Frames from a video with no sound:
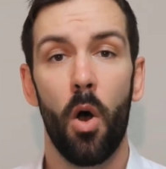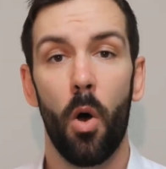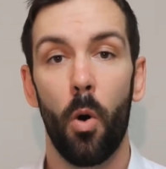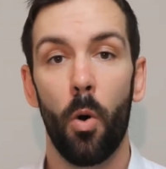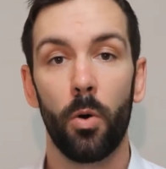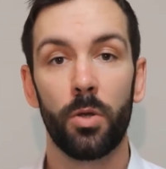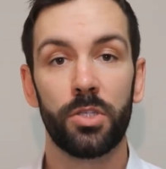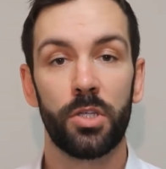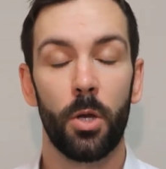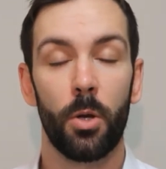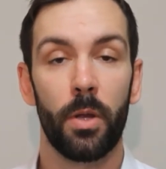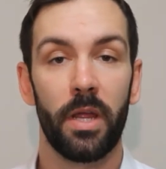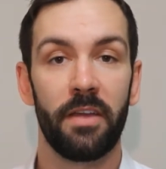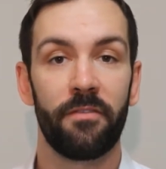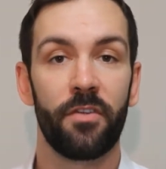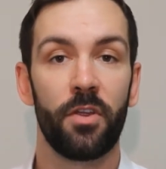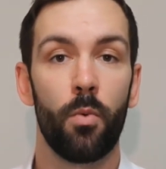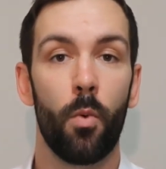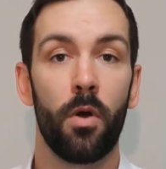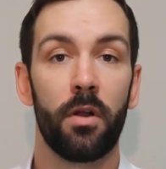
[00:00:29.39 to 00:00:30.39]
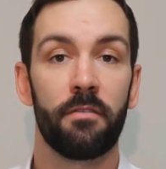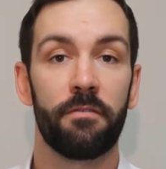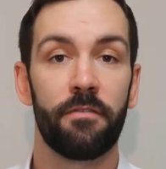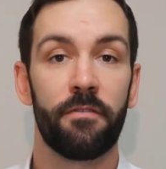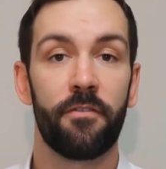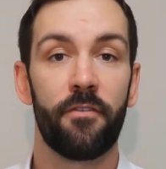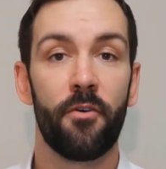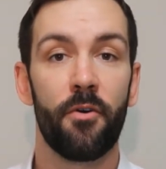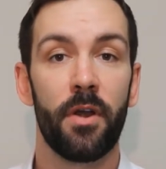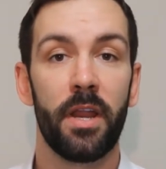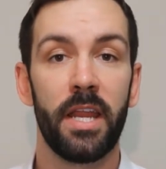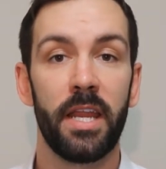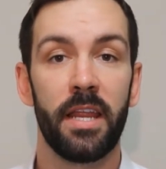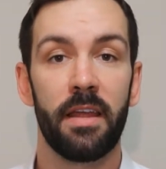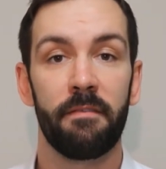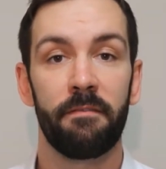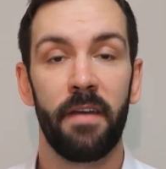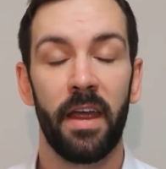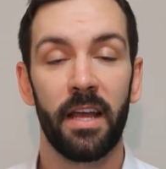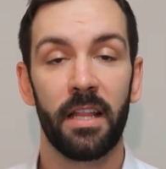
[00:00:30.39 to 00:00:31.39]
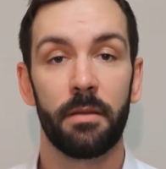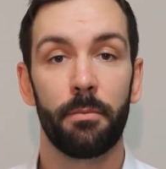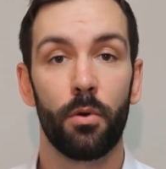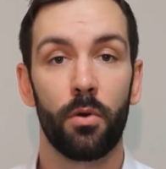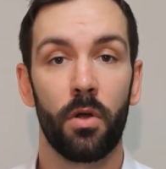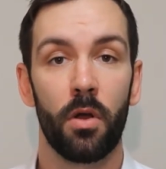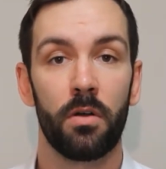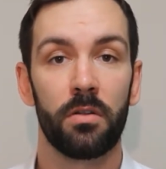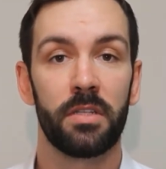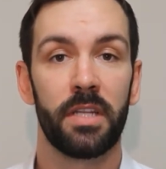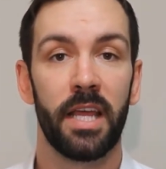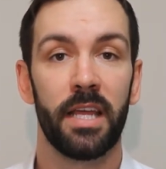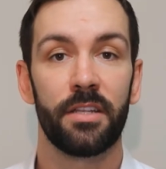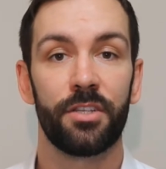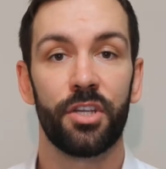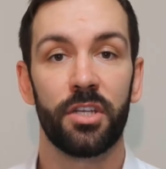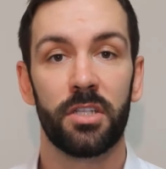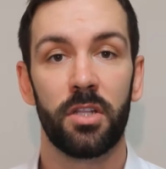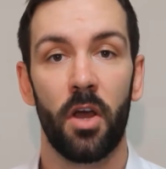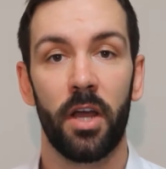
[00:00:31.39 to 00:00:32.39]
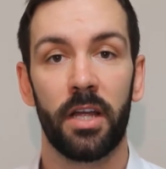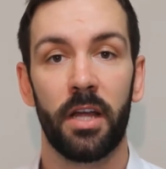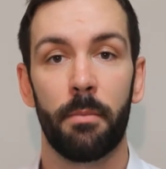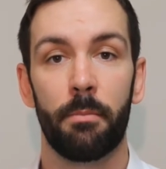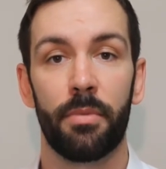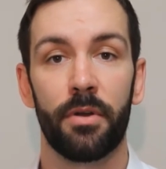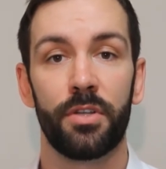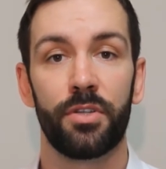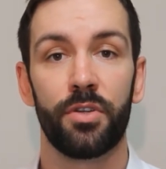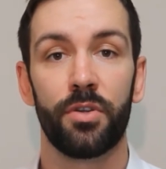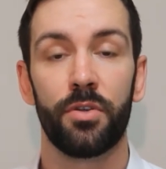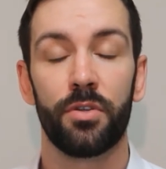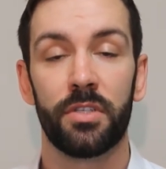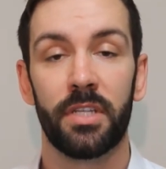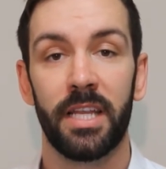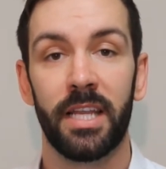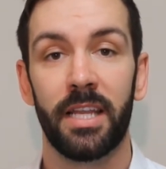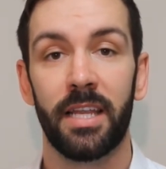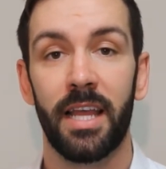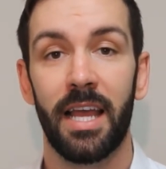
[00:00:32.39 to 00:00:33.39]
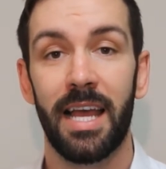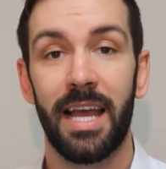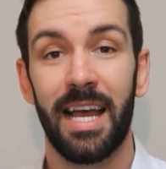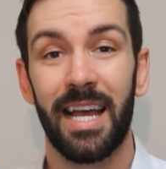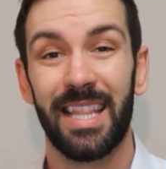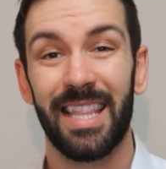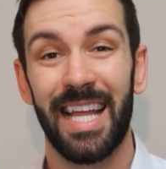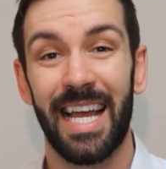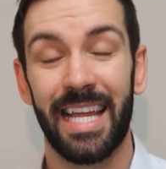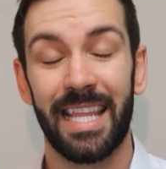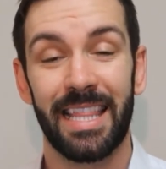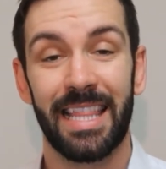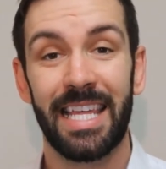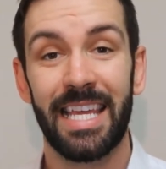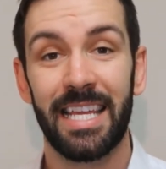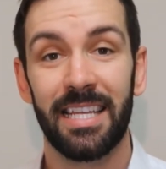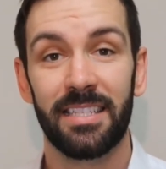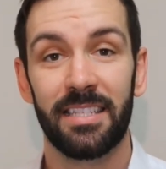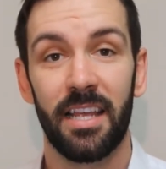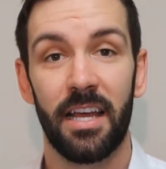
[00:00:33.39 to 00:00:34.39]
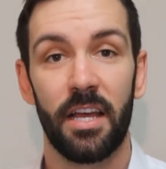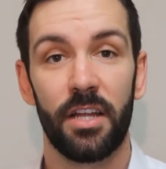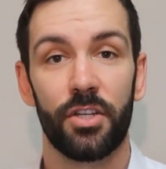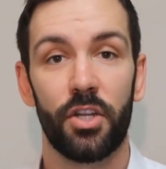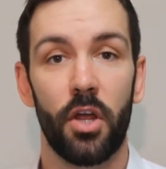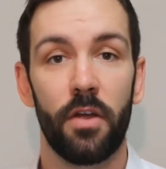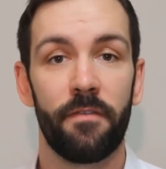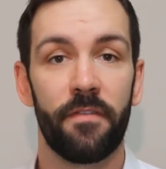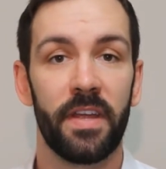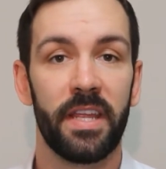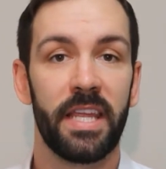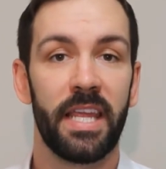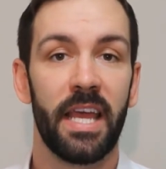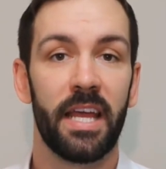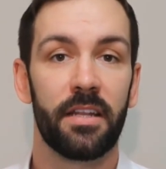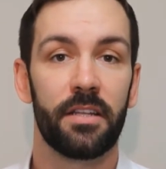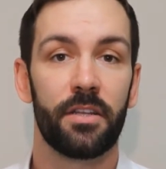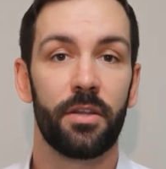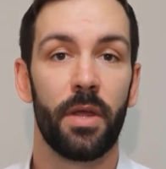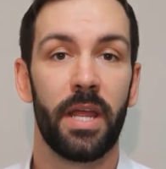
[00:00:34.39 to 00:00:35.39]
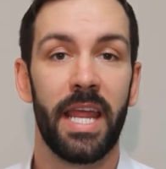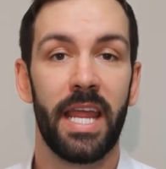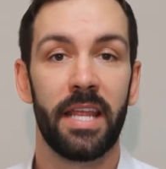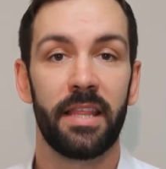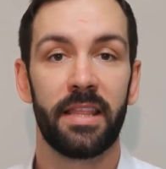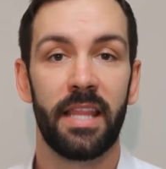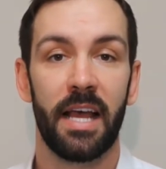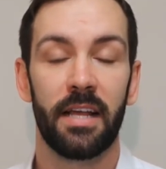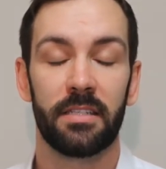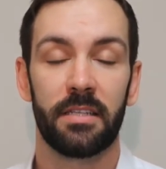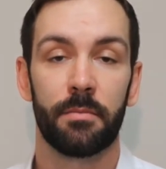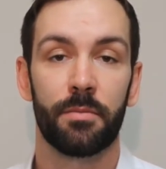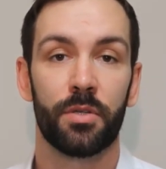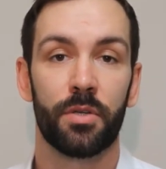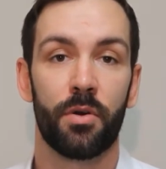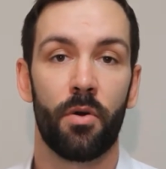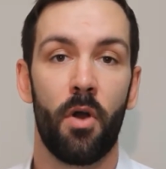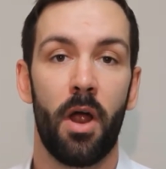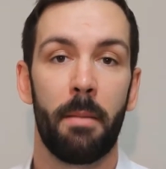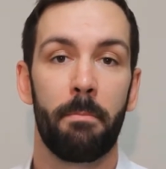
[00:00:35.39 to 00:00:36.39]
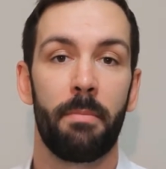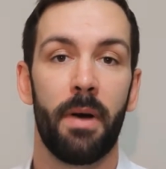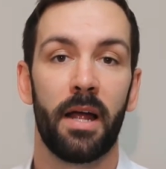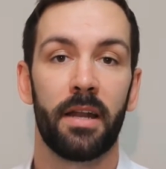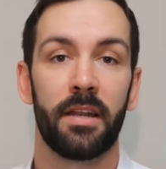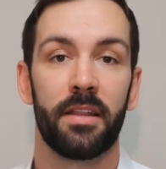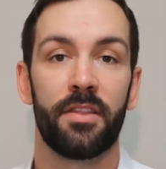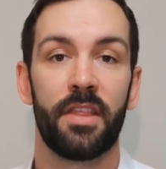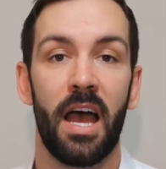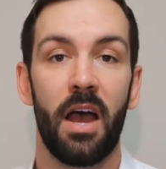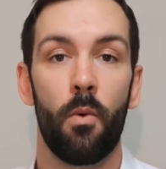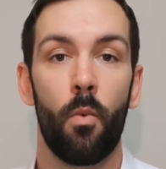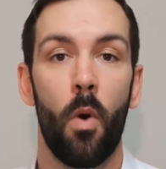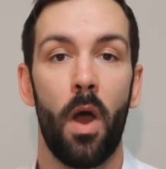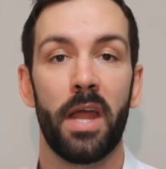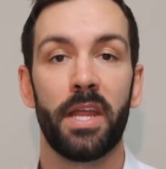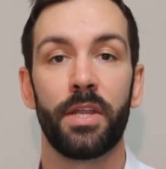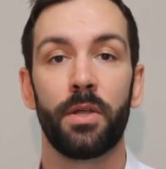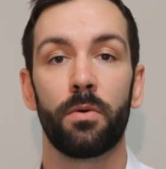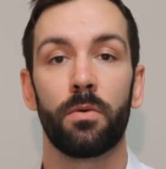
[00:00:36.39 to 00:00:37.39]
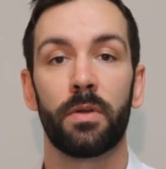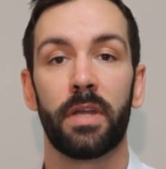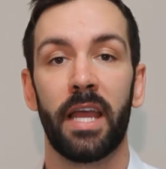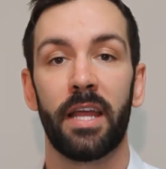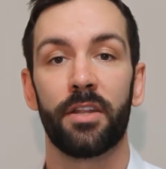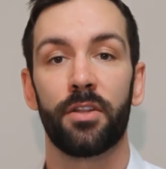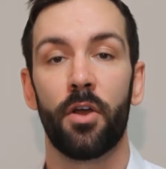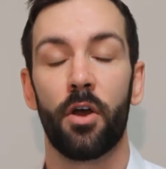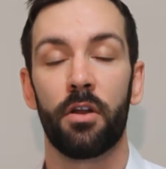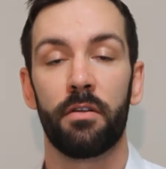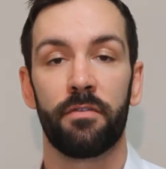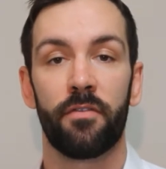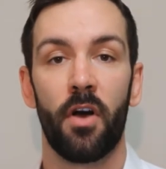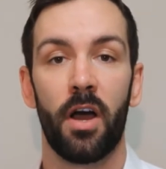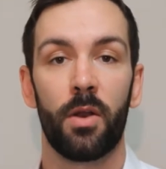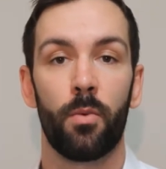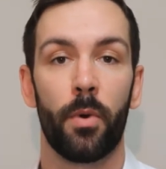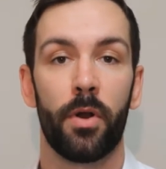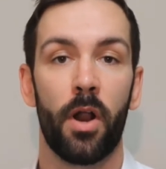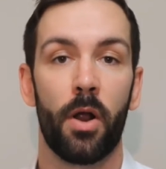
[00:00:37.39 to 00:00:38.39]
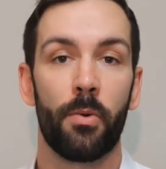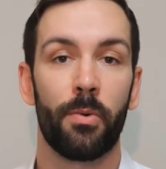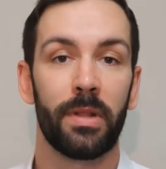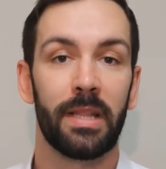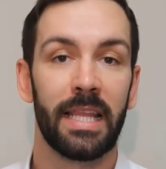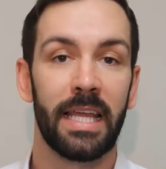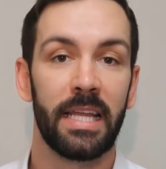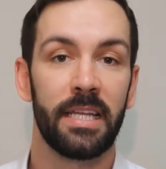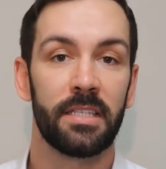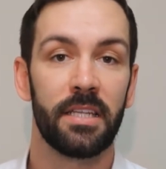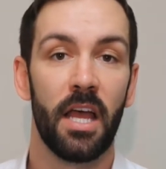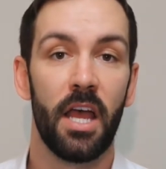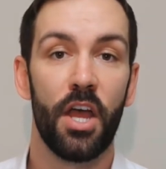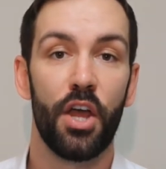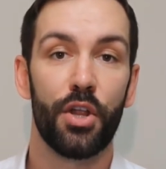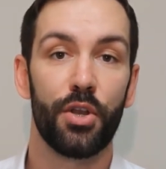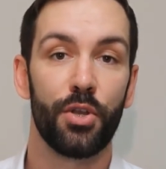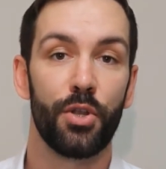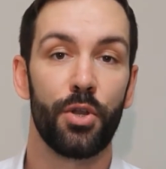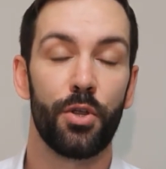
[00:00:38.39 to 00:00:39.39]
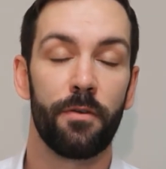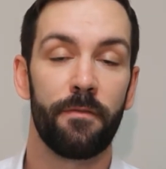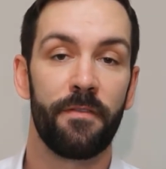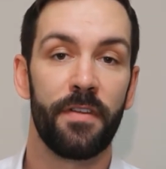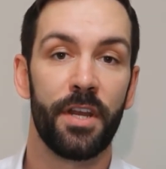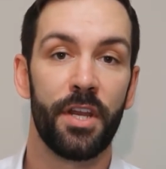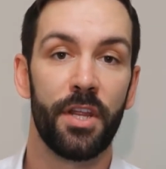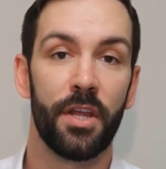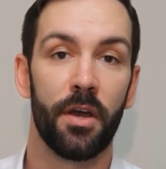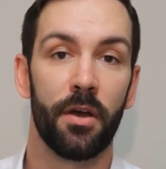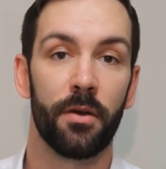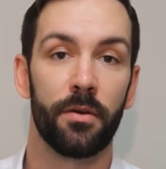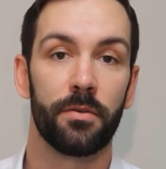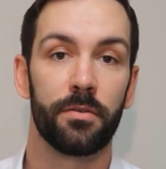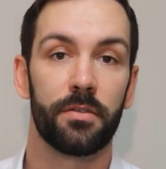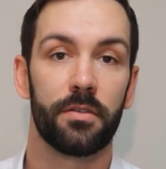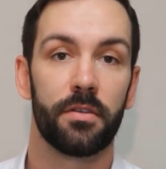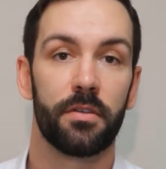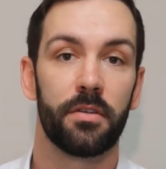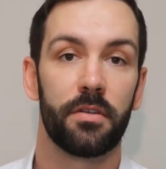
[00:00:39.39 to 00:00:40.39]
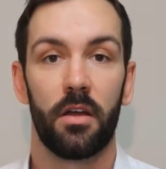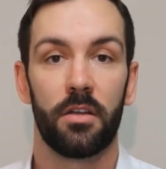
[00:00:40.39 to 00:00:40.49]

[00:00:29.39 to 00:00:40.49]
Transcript: Also, if you want free, valuable content just like I'm producing like this, don't forget to hit that subscribe button. That way you'll get notified when I release new videos.